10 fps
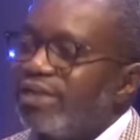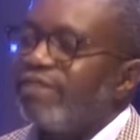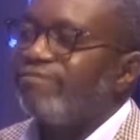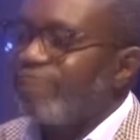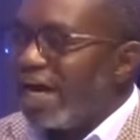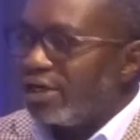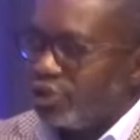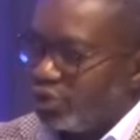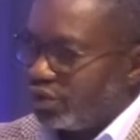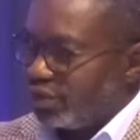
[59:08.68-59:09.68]

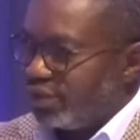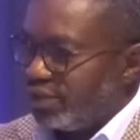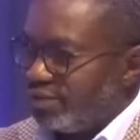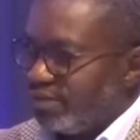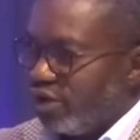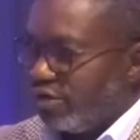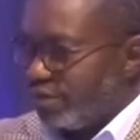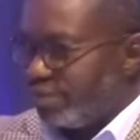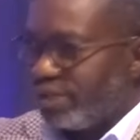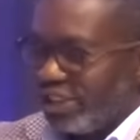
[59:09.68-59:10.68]
functions of
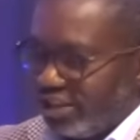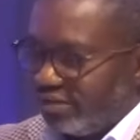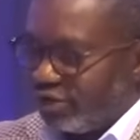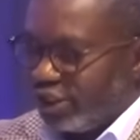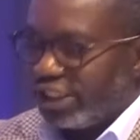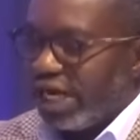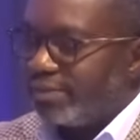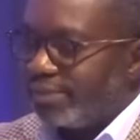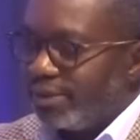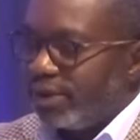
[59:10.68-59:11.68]
the president. For
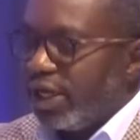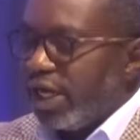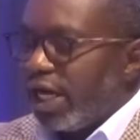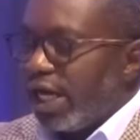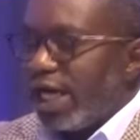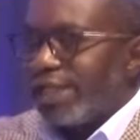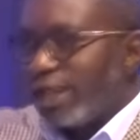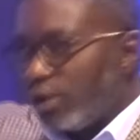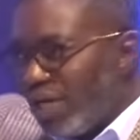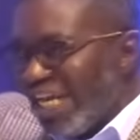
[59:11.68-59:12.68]
example, uh,
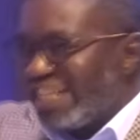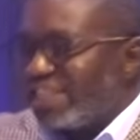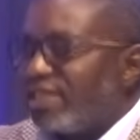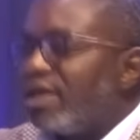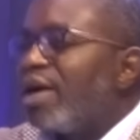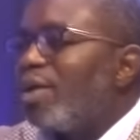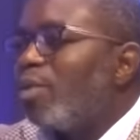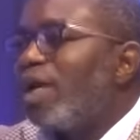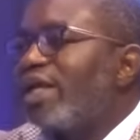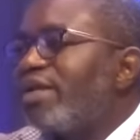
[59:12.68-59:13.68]
they'll list
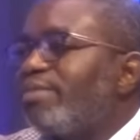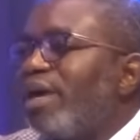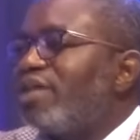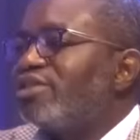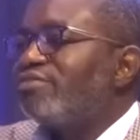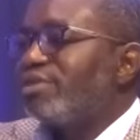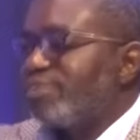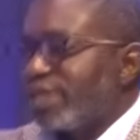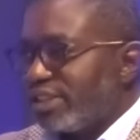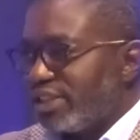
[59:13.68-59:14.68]
what are the powers of the
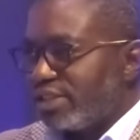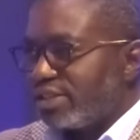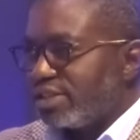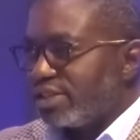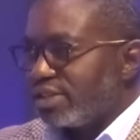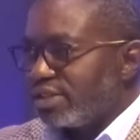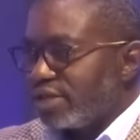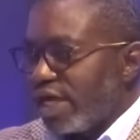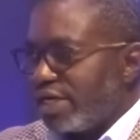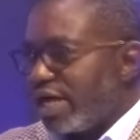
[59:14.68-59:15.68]
president,
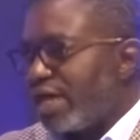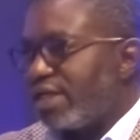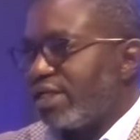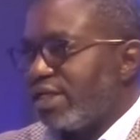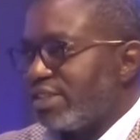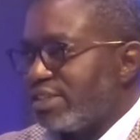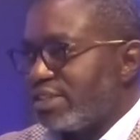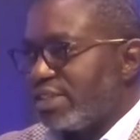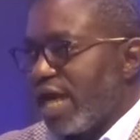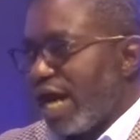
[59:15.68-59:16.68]
right, under the
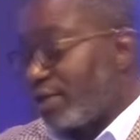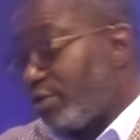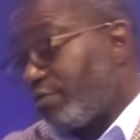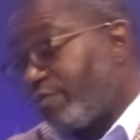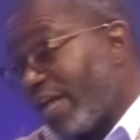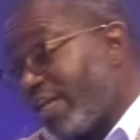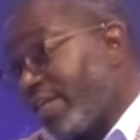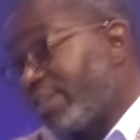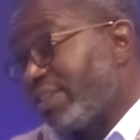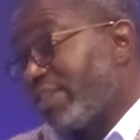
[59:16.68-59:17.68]
ACC Act. You find the
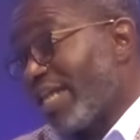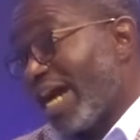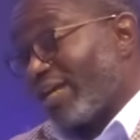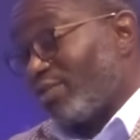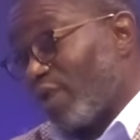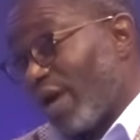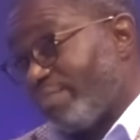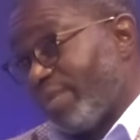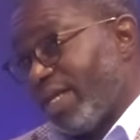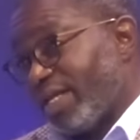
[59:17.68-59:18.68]
ACC Act will
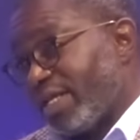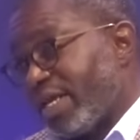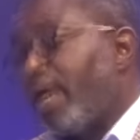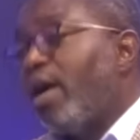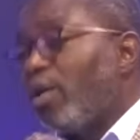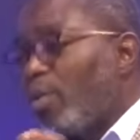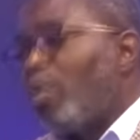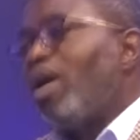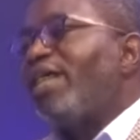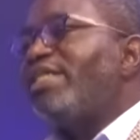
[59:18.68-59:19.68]
appear there.
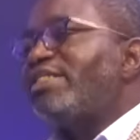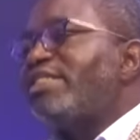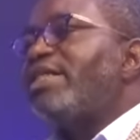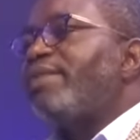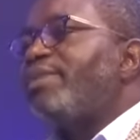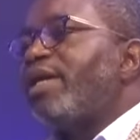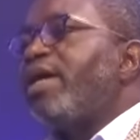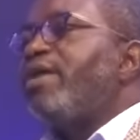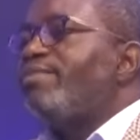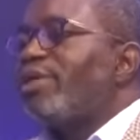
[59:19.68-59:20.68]
Why does it appear?
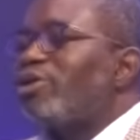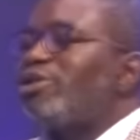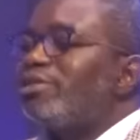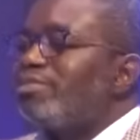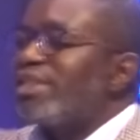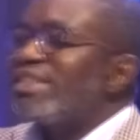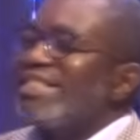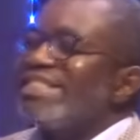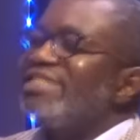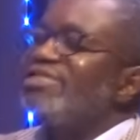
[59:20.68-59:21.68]
Because the
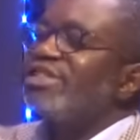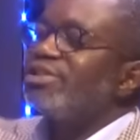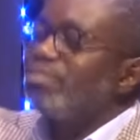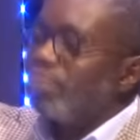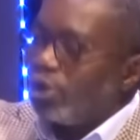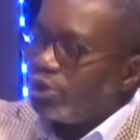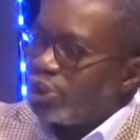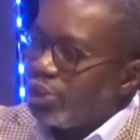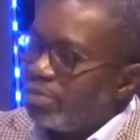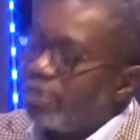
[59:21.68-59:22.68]
president is
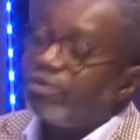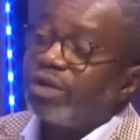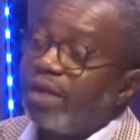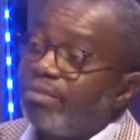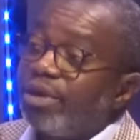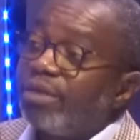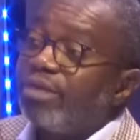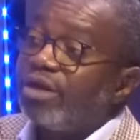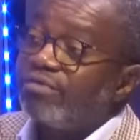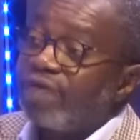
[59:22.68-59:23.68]
responsible for the
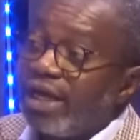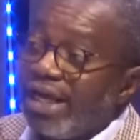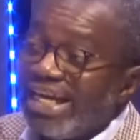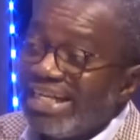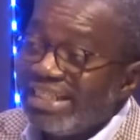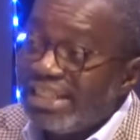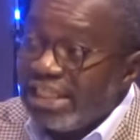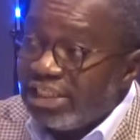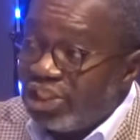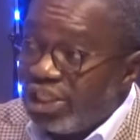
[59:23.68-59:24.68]
appointment of the
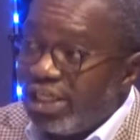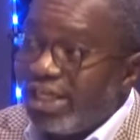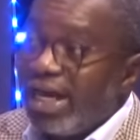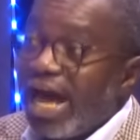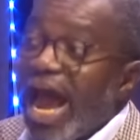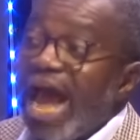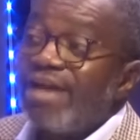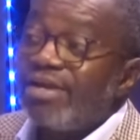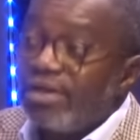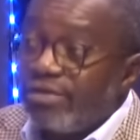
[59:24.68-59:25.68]
DG
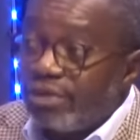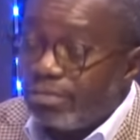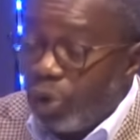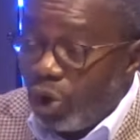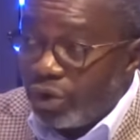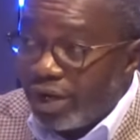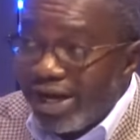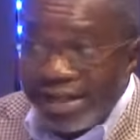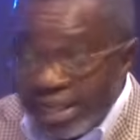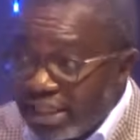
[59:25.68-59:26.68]
and the board.
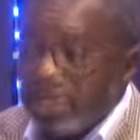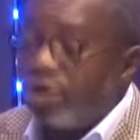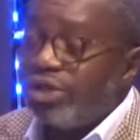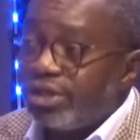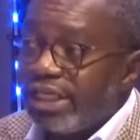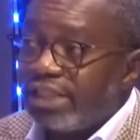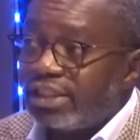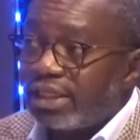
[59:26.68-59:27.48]
That's the only reason.